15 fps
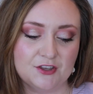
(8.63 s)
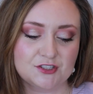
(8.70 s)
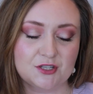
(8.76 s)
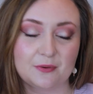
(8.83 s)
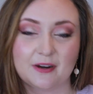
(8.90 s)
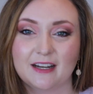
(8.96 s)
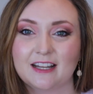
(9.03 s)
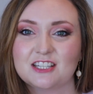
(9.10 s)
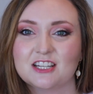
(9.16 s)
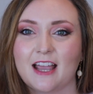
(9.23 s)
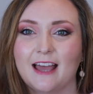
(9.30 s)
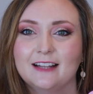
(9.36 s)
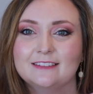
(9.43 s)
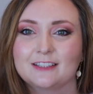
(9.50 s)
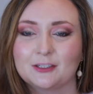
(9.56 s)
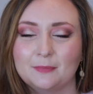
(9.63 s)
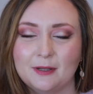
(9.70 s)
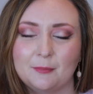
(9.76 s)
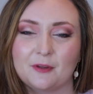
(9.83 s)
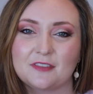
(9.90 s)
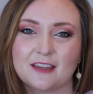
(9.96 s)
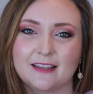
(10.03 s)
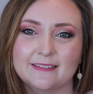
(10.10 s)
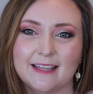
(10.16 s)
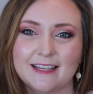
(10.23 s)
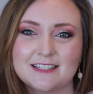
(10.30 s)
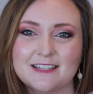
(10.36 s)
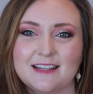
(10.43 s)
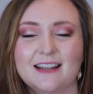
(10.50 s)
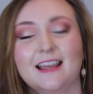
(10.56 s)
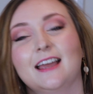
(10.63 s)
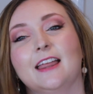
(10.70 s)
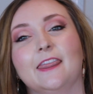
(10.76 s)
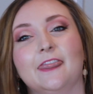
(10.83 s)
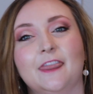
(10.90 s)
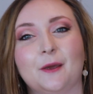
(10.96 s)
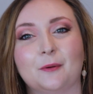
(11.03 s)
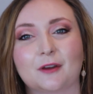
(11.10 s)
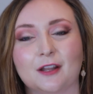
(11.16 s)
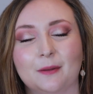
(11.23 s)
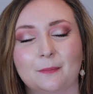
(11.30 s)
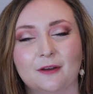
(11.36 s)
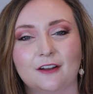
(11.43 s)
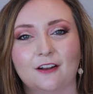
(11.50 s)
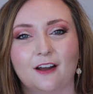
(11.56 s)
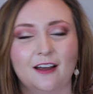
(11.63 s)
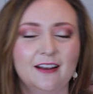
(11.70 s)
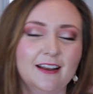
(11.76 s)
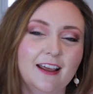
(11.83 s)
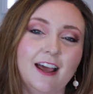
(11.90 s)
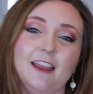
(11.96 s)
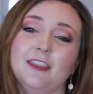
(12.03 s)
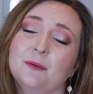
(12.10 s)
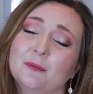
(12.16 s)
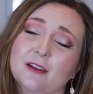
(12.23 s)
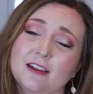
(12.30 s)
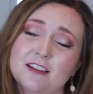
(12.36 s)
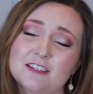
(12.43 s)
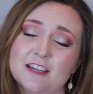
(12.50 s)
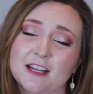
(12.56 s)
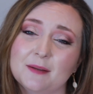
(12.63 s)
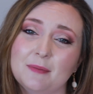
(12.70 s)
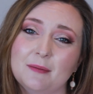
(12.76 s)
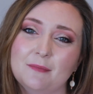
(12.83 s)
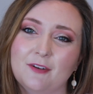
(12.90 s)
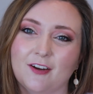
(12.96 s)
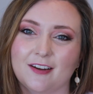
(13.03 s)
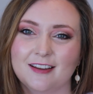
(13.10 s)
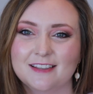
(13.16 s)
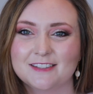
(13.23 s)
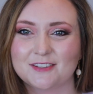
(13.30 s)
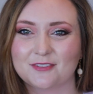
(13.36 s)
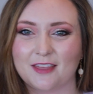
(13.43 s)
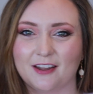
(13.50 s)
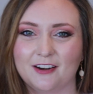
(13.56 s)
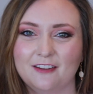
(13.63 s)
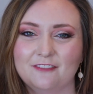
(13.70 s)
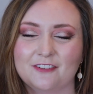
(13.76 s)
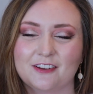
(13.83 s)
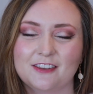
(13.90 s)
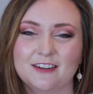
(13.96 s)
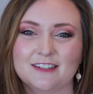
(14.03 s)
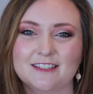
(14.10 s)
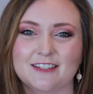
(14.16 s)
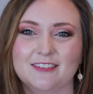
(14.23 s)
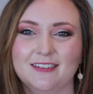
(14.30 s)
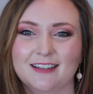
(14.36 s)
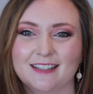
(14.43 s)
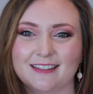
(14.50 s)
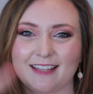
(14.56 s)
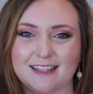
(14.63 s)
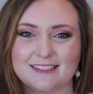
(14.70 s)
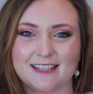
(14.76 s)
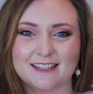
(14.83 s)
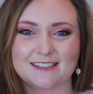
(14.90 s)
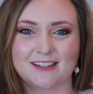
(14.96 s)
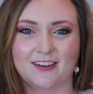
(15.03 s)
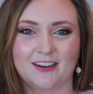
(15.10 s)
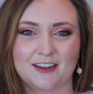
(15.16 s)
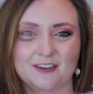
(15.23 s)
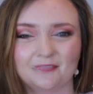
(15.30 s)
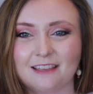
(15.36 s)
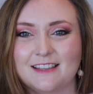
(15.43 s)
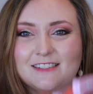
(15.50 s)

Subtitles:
So we're gonna chat a little bit about the collection, then we're gonna put it on, and then we're gonna chat a bit more. So without any further ado, let's get started.